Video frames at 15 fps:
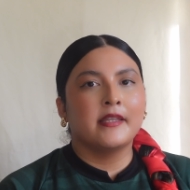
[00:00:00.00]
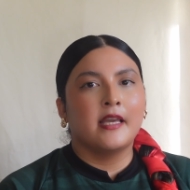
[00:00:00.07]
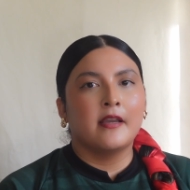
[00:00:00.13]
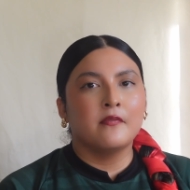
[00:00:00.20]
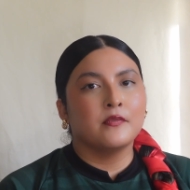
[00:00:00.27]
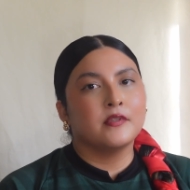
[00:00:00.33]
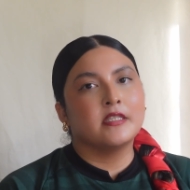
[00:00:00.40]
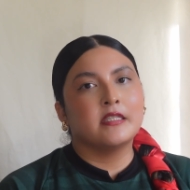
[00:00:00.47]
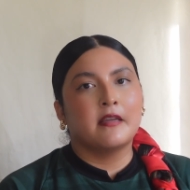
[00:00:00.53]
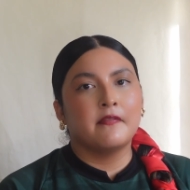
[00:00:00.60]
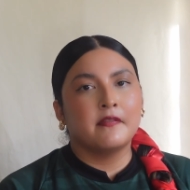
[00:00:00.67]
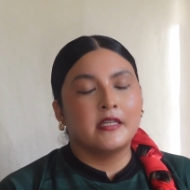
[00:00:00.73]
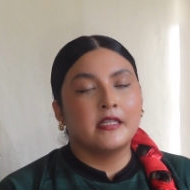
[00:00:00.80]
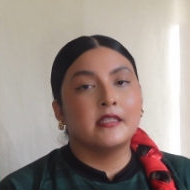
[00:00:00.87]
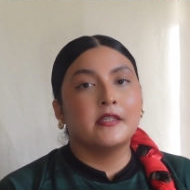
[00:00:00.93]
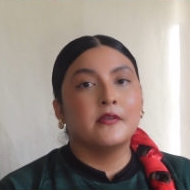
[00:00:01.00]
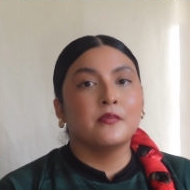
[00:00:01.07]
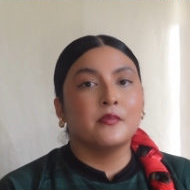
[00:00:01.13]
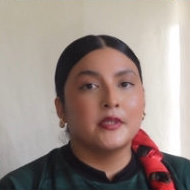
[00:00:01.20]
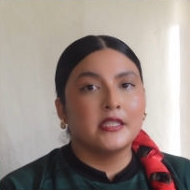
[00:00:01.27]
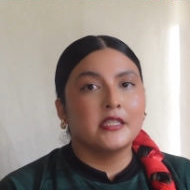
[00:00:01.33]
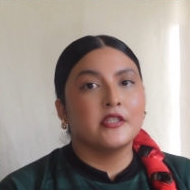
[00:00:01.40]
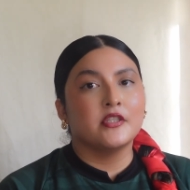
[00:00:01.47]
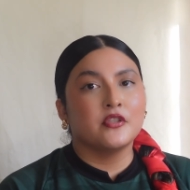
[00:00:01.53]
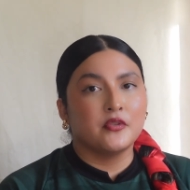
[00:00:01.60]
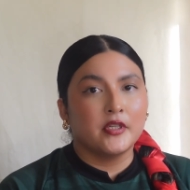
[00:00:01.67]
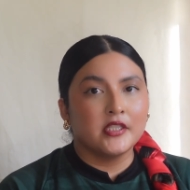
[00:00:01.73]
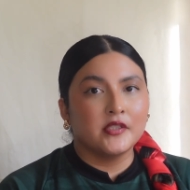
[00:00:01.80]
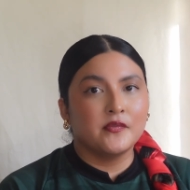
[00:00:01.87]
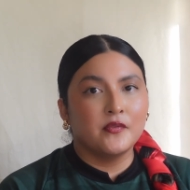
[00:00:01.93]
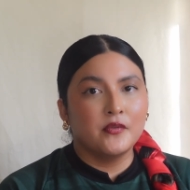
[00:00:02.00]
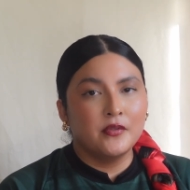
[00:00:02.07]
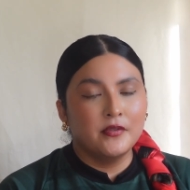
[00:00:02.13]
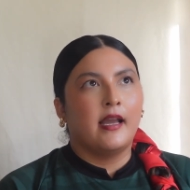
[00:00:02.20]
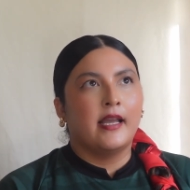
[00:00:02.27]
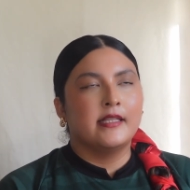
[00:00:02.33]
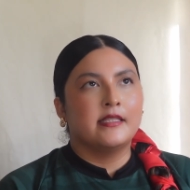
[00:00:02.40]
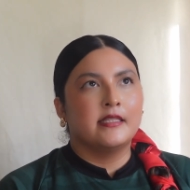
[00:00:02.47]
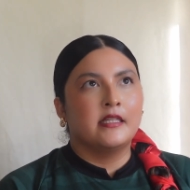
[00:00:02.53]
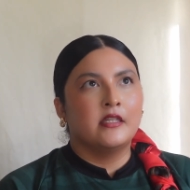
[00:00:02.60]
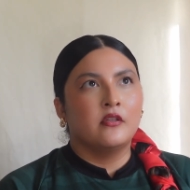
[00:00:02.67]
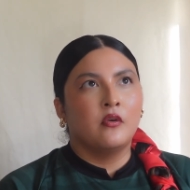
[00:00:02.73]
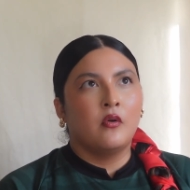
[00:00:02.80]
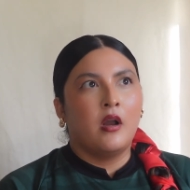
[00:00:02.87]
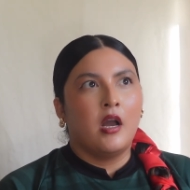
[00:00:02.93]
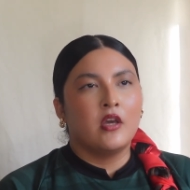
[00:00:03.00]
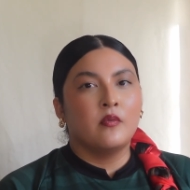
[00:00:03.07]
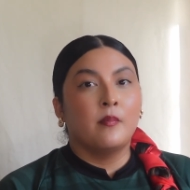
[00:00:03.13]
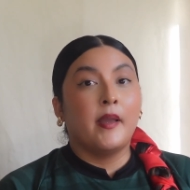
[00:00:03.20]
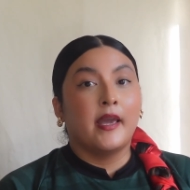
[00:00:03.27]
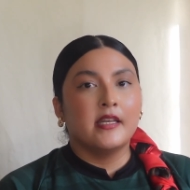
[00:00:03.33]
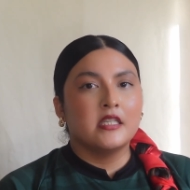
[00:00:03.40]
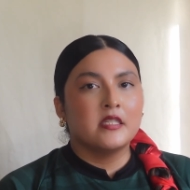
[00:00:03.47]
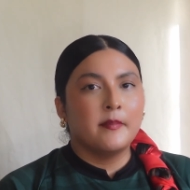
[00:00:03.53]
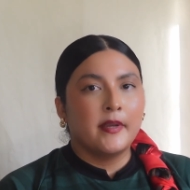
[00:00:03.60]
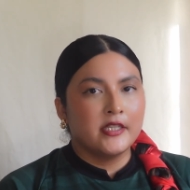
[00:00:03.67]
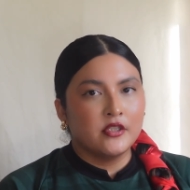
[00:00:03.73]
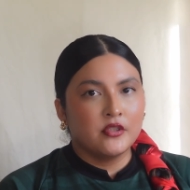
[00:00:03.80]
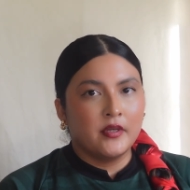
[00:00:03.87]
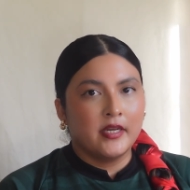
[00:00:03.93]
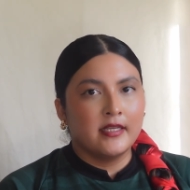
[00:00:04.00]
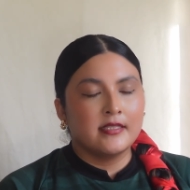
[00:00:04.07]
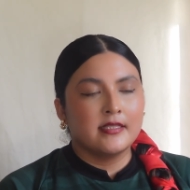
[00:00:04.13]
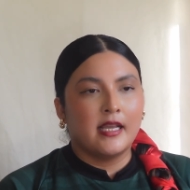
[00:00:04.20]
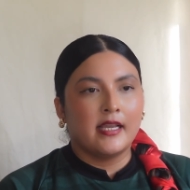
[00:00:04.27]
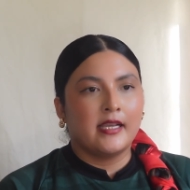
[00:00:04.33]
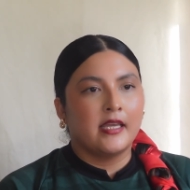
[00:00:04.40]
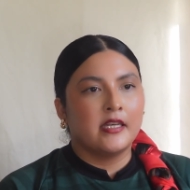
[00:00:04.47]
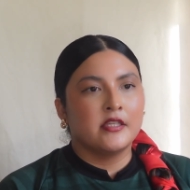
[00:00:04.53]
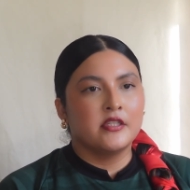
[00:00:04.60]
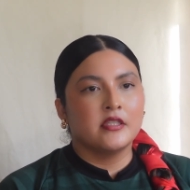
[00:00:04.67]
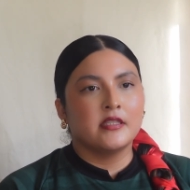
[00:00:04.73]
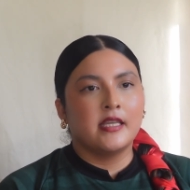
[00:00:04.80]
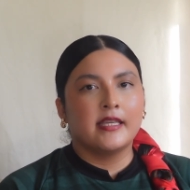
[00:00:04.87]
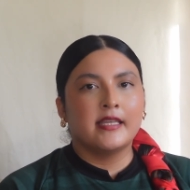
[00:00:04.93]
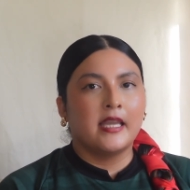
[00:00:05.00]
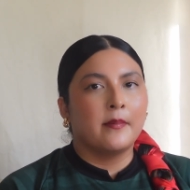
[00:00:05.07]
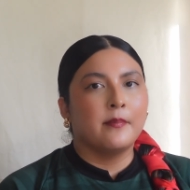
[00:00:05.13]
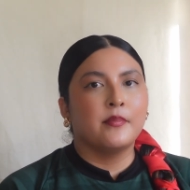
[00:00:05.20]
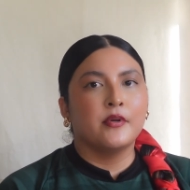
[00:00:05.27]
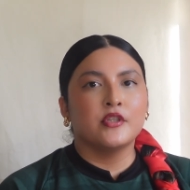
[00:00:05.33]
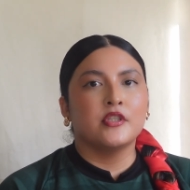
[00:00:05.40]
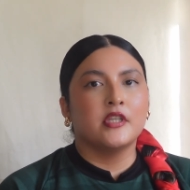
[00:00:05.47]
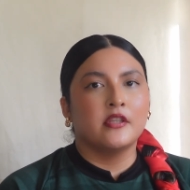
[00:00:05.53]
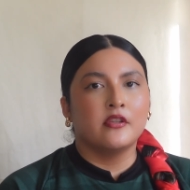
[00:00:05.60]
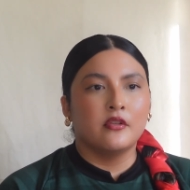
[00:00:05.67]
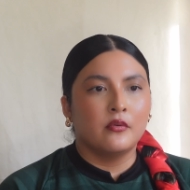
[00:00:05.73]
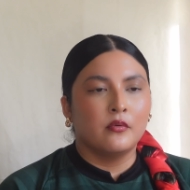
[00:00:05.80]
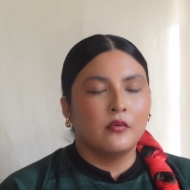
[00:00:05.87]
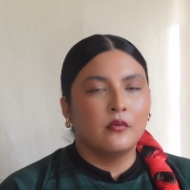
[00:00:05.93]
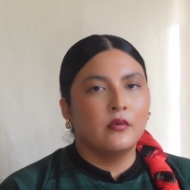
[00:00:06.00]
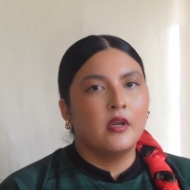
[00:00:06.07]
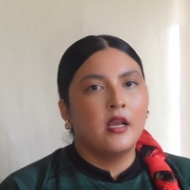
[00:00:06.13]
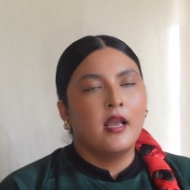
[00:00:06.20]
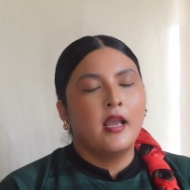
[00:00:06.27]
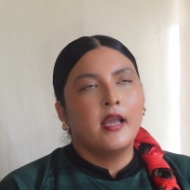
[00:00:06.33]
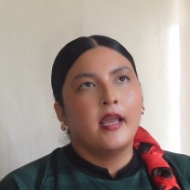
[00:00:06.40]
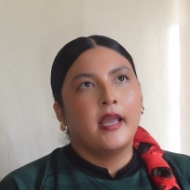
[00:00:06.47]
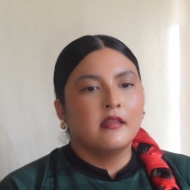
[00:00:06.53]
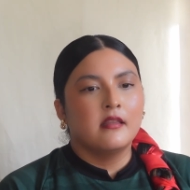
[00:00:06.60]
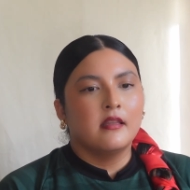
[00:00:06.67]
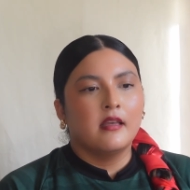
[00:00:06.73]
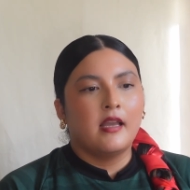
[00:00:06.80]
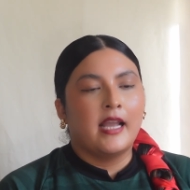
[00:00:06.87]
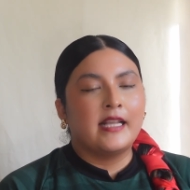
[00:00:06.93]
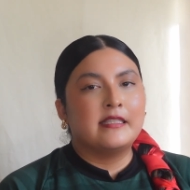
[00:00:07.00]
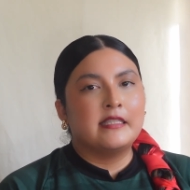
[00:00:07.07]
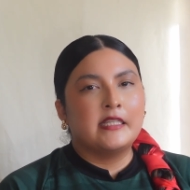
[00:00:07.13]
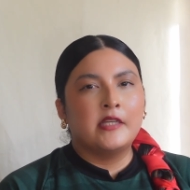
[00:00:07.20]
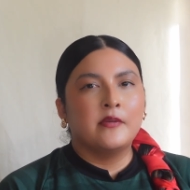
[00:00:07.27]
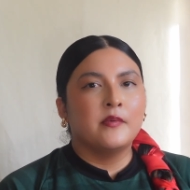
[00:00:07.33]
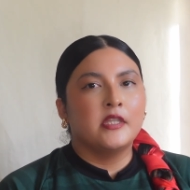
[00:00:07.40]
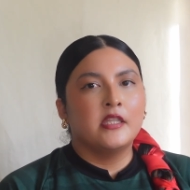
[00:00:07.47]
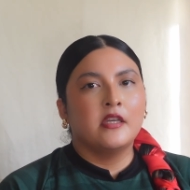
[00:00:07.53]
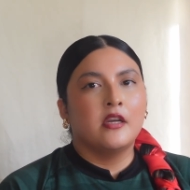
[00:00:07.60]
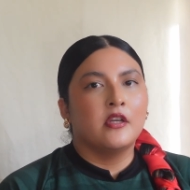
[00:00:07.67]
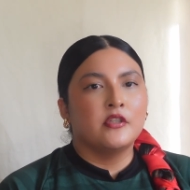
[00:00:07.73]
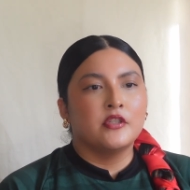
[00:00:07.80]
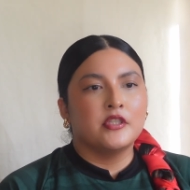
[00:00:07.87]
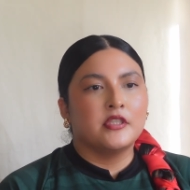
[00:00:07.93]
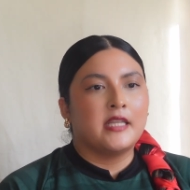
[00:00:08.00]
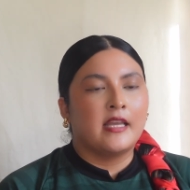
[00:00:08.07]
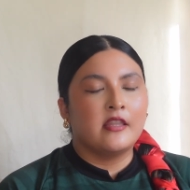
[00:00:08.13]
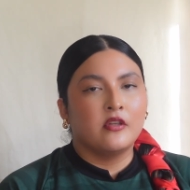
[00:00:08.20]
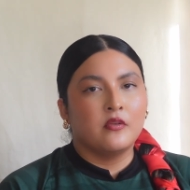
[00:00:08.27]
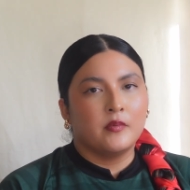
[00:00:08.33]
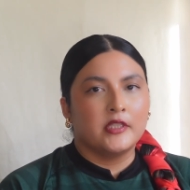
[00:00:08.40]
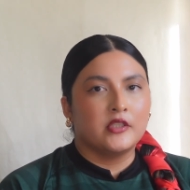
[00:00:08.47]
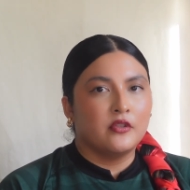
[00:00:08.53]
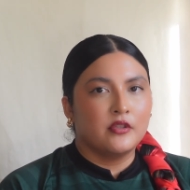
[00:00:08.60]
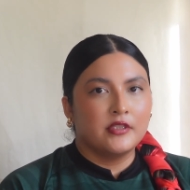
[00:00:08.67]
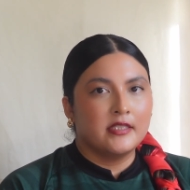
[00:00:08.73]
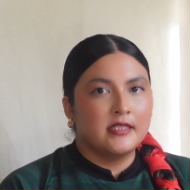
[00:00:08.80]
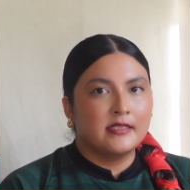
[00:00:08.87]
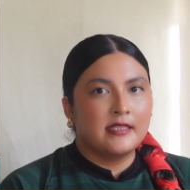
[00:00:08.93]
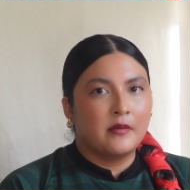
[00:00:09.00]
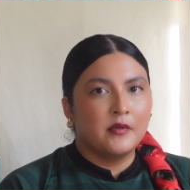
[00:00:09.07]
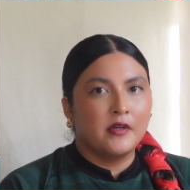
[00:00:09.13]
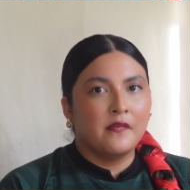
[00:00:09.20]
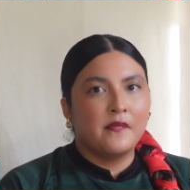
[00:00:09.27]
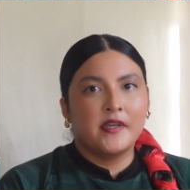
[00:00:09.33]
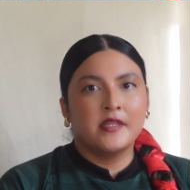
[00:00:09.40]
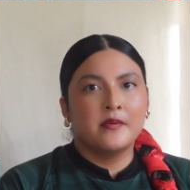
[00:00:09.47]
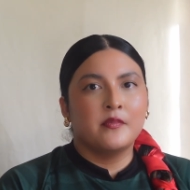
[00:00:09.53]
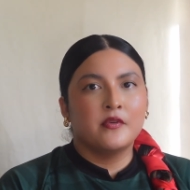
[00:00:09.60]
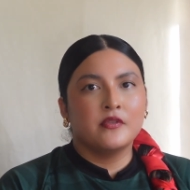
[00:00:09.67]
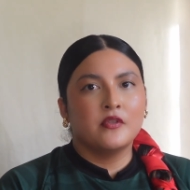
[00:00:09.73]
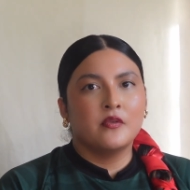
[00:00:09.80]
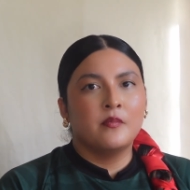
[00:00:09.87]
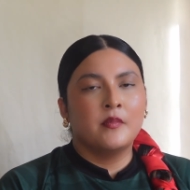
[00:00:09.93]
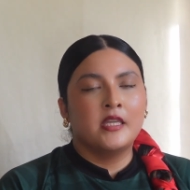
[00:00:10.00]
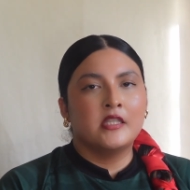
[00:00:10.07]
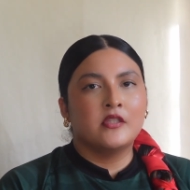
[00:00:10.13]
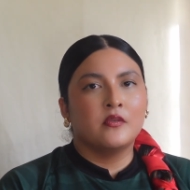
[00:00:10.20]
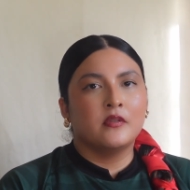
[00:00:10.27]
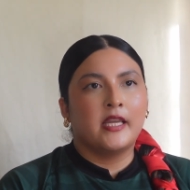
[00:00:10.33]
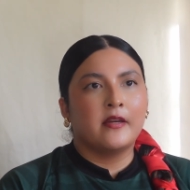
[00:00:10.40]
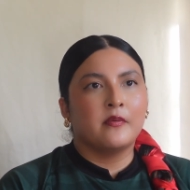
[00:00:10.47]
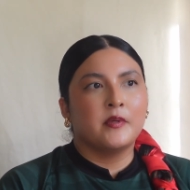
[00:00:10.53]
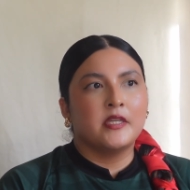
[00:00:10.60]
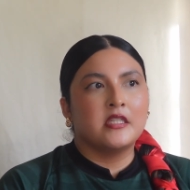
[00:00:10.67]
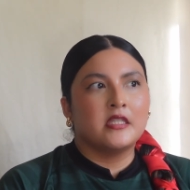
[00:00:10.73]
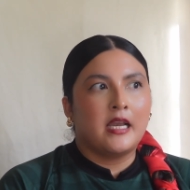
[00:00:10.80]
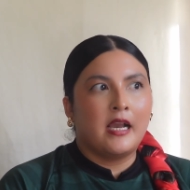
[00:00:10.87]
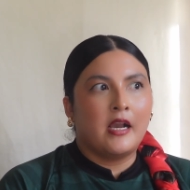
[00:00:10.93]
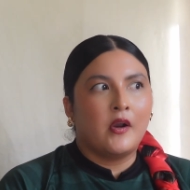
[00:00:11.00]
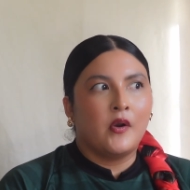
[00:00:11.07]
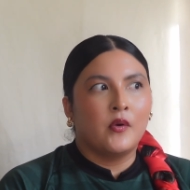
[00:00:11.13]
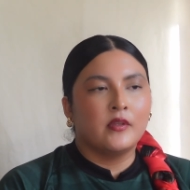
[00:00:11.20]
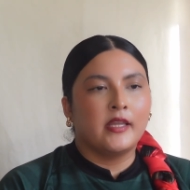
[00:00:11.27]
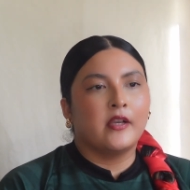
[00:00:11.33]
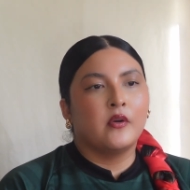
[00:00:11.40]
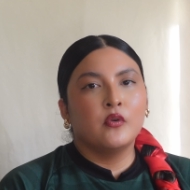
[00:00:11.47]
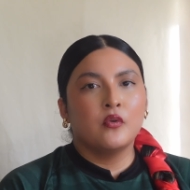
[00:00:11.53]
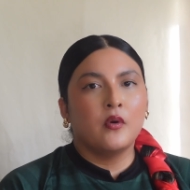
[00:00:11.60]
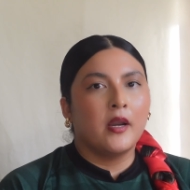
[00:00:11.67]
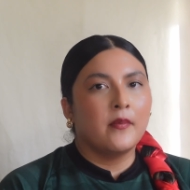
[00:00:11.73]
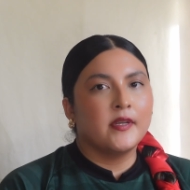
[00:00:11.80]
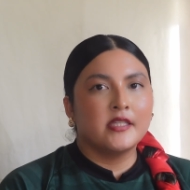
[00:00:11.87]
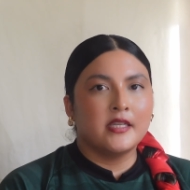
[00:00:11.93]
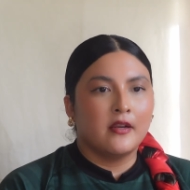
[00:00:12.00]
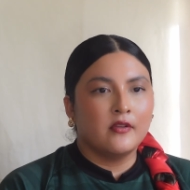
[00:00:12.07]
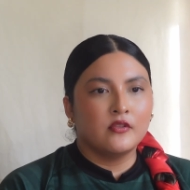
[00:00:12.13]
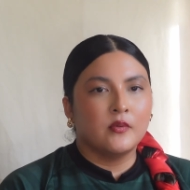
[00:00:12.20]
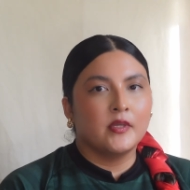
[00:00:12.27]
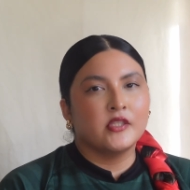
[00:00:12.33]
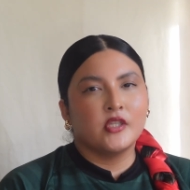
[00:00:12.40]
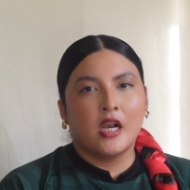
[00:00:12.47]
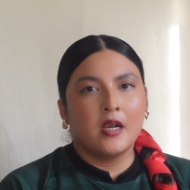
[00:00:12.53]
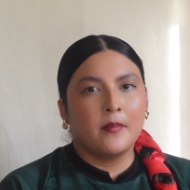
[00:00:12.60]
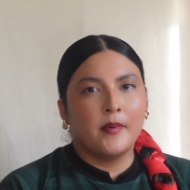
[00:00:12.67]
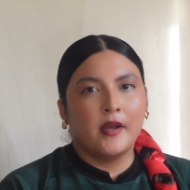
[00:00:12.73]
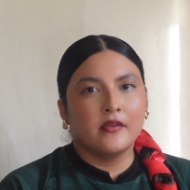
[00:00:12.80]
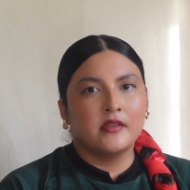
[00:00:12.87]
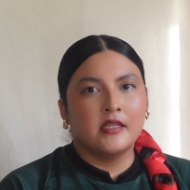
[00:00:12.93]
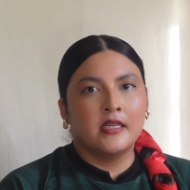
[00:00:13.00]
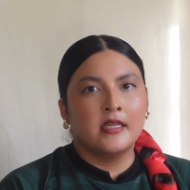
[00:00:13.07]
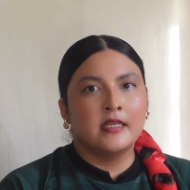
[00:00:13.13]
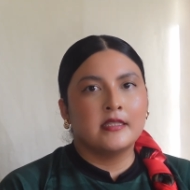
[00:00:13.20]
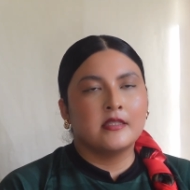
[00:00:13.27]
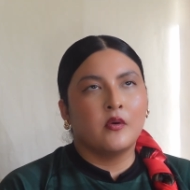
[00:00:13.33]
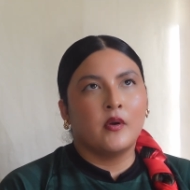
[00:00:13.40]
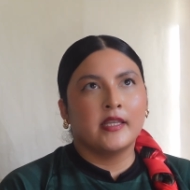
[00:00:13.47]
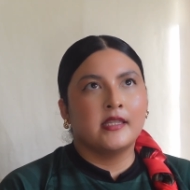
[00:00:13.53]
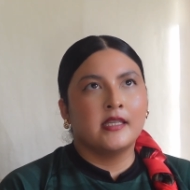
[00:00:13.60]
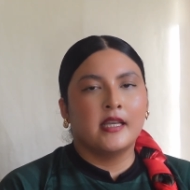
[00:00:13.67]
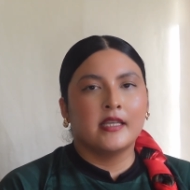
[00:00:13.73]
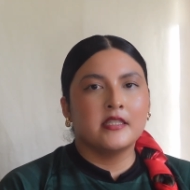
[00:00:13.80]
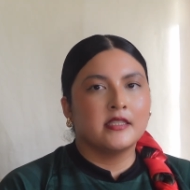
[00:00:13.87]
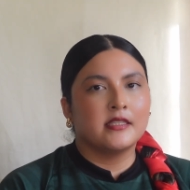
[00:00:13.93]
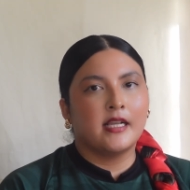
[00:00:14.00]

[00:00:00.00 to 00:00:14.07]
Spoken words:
life was definitely really stressful. I didn't know how to manage my stress. I kind of just like kept pushing through. I didn't really understand the resources that were available to me to like reach out. Like, who do I reach out to and talk about this? Or I think I just